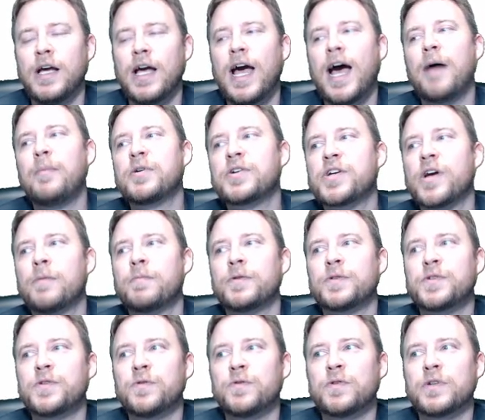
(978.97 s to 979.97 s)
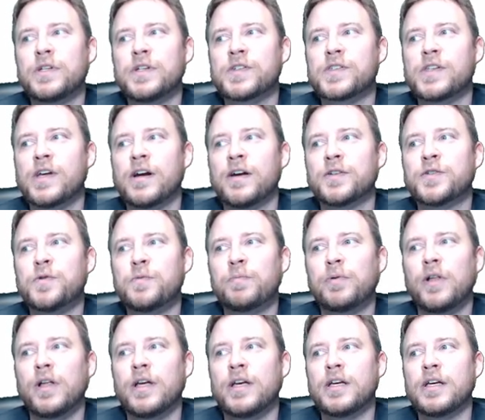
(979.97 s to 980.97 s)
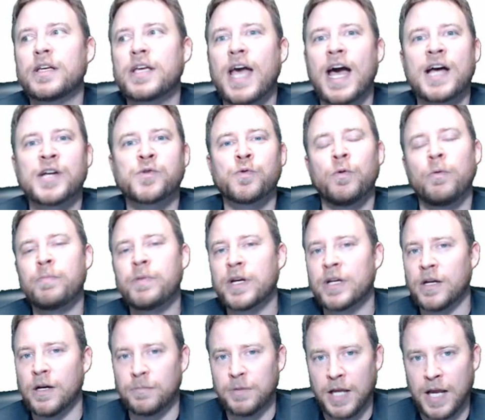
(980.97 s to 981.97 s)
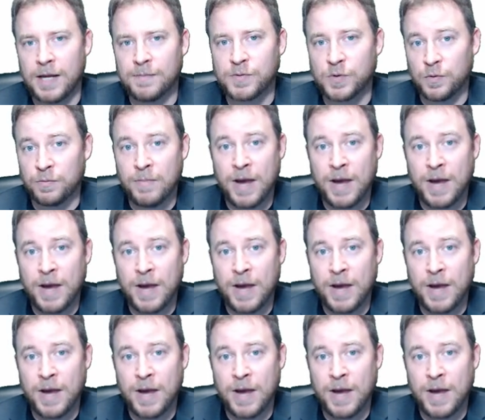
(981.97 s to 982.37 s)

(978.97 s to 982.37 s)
How much opportunity is there to play casual pickup games with